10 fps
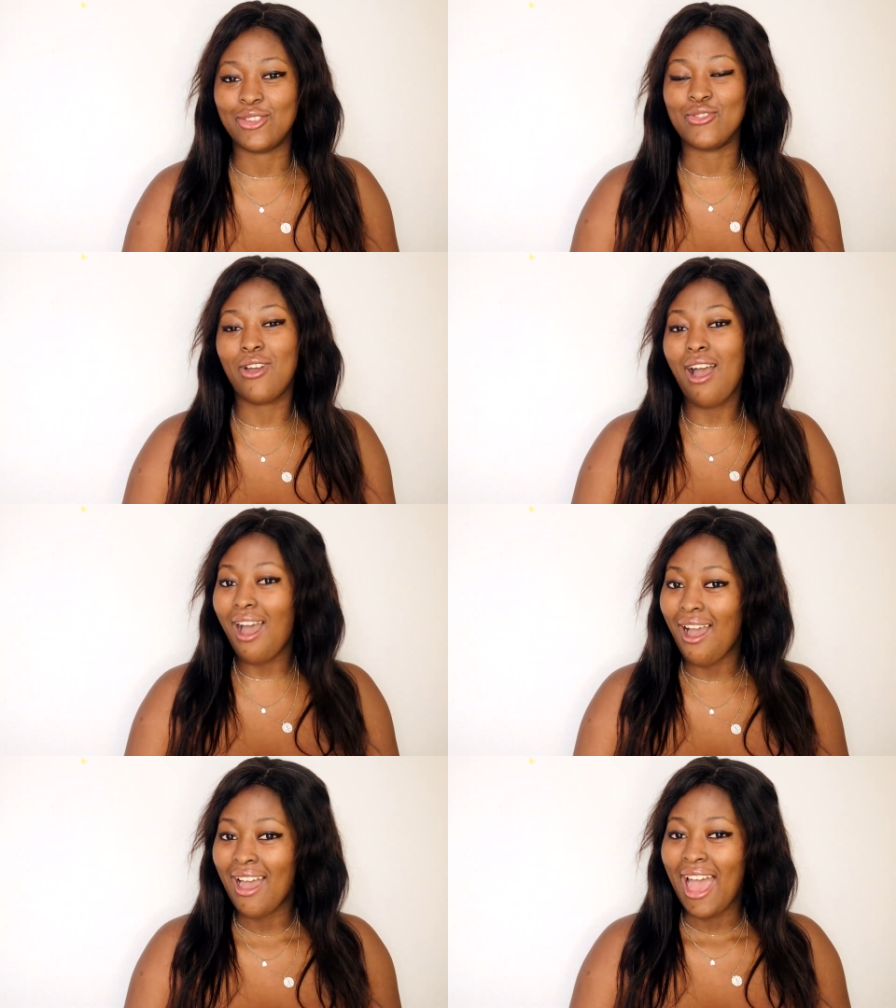Yo,
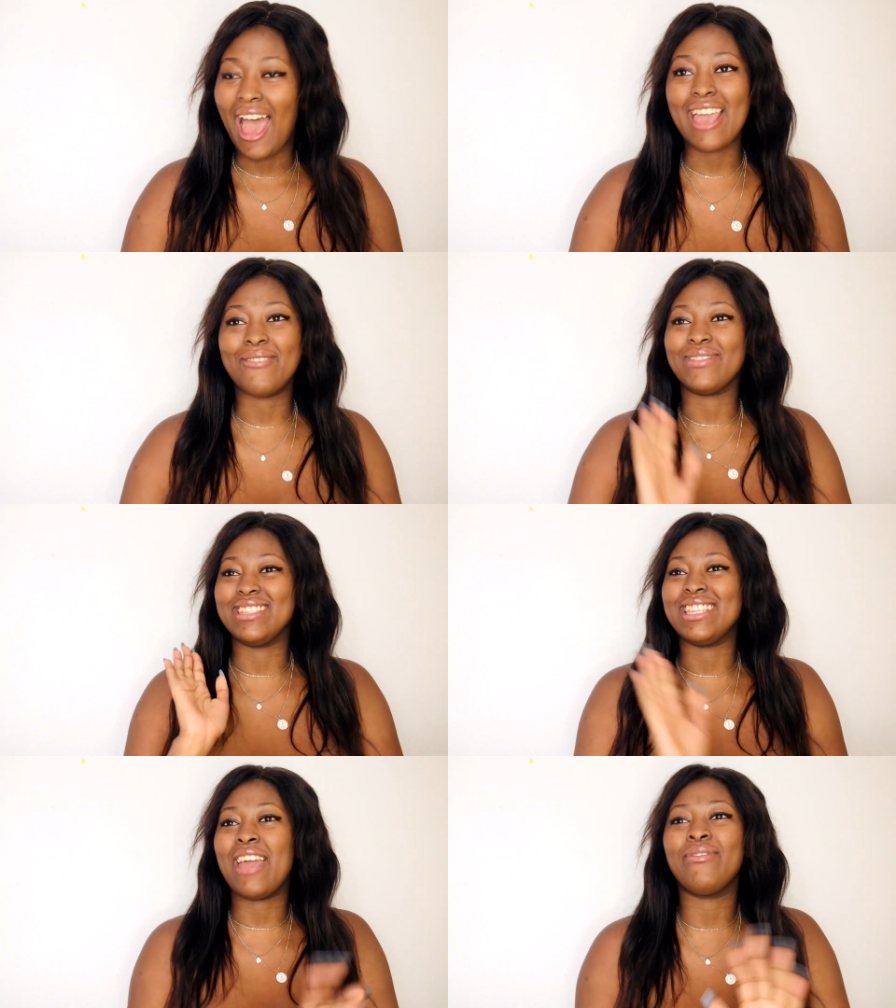I have
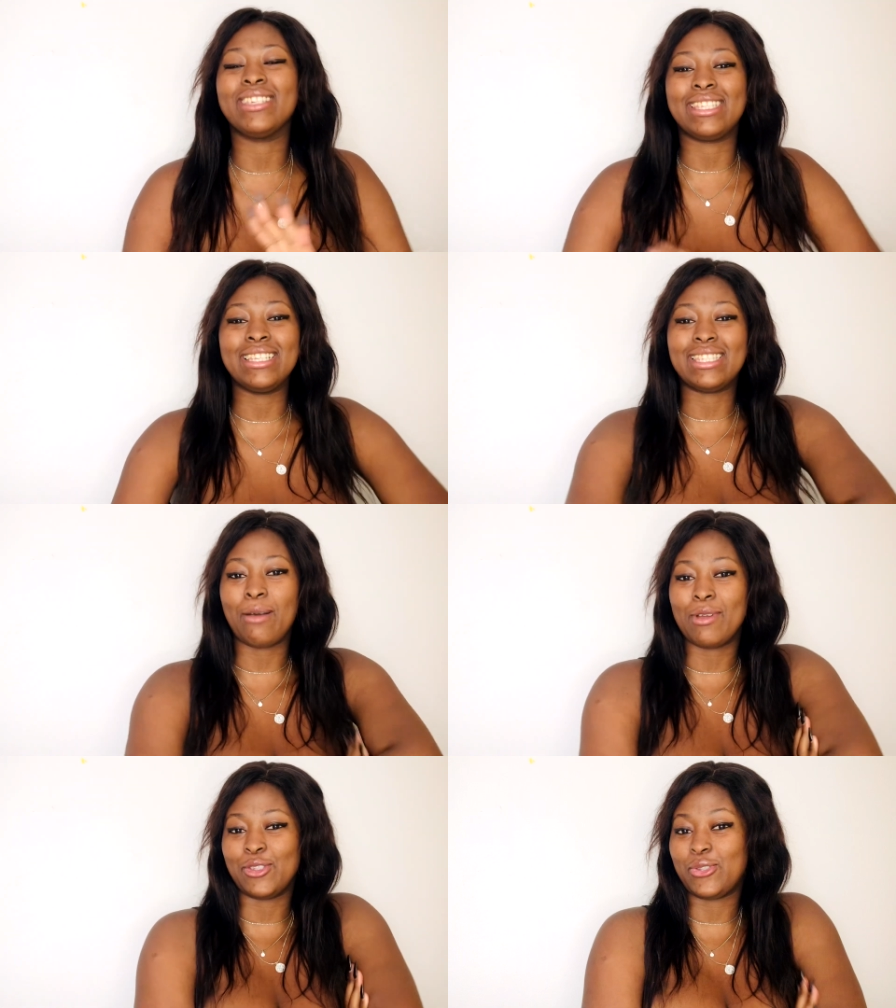never seen
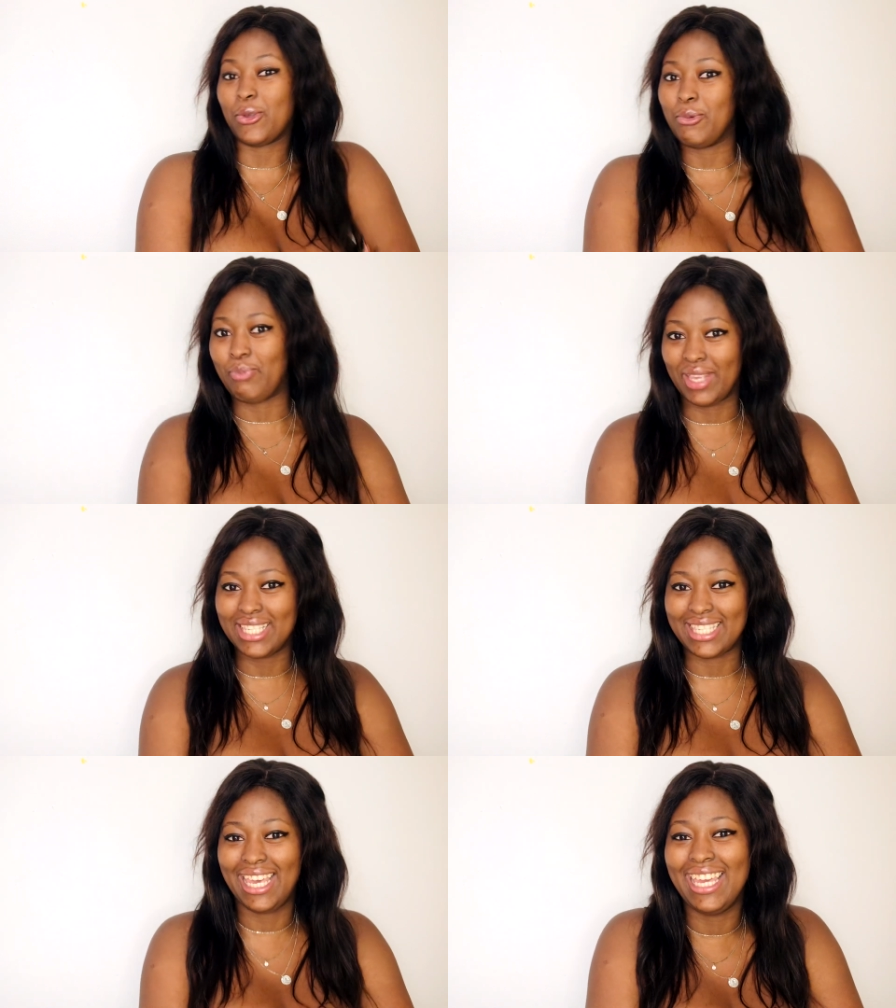someone so
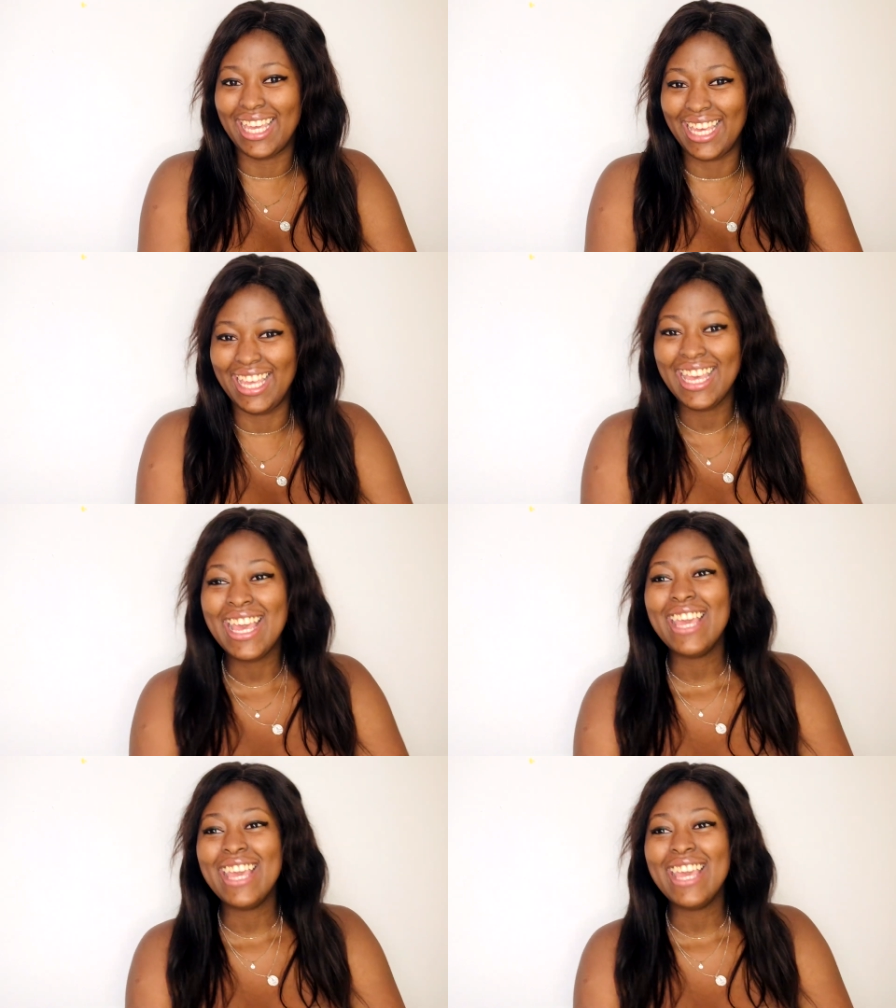busy.